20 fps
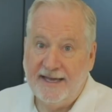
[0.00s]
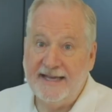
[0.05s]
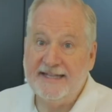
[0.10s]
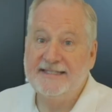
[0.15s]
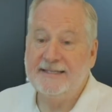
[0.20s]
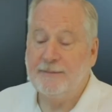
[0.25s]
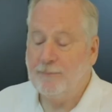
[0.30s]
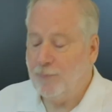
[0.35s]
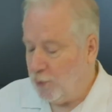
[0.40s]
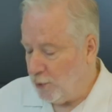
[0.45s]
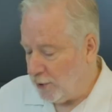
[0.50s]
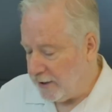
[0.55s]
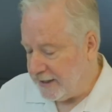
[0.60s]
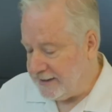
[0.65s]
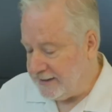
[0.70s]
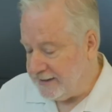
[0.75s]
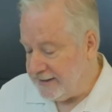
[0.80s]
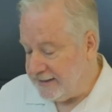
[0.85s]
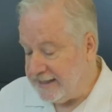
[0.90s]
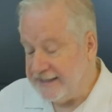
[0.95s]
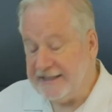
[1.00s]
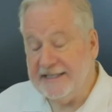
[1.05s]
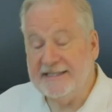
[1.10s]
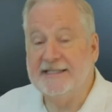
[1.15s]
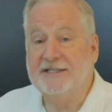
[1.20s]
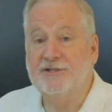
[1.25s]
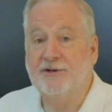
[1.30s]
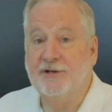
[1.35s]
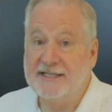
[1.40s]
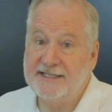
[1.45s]
It's important that
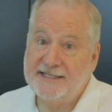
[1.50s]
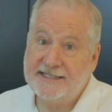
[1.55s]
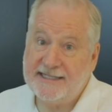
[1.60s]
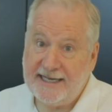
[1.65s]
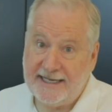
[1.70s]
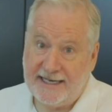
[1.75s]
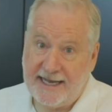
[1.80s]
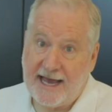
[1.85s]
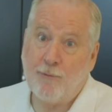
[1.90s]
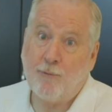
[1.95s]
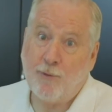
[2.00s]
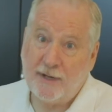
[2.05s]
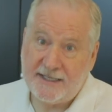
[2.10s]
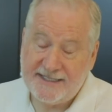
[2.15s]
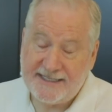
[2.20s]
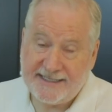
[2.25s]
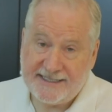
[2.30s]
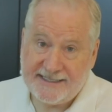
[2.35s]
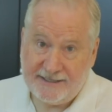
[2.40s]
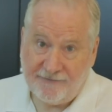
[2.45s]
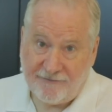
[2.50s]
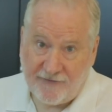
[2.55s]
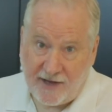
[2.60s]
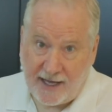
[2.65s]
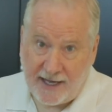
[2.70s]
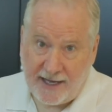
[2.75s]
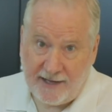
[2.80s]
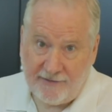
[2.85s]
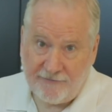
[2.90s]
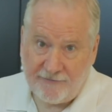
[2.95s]
this is going to sit at
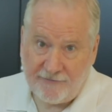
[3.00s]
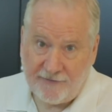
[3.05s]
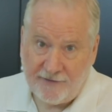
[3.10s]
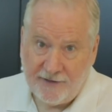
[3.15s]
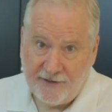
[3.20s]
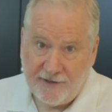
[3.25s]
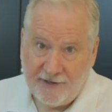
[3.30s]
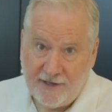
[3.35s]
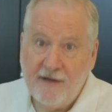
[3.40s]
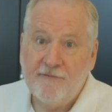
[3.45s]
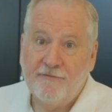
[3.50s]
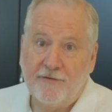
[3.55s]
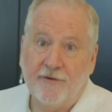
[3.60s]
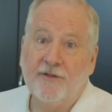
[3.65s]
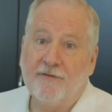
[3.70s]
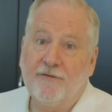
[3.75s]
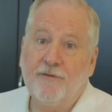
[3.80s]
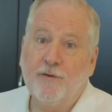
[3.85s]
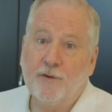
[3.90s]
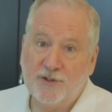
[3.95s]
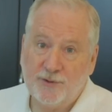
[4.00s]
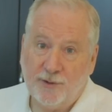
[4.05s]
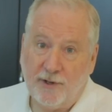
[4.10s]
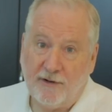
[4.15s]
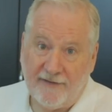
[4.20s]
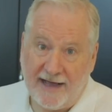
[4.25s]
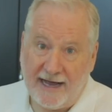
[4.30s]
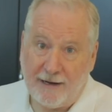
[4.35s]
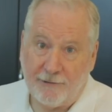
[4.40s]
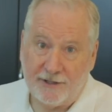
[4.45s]
165 for the full
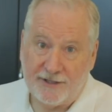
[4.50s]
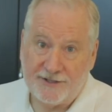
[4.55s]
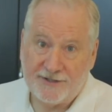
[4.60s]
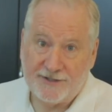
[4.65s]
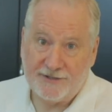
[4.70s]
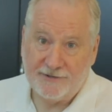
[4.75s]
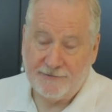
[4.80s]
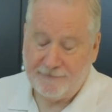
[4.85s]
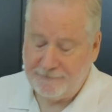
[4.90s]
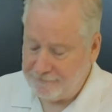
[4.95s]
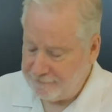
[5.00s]
12 hours.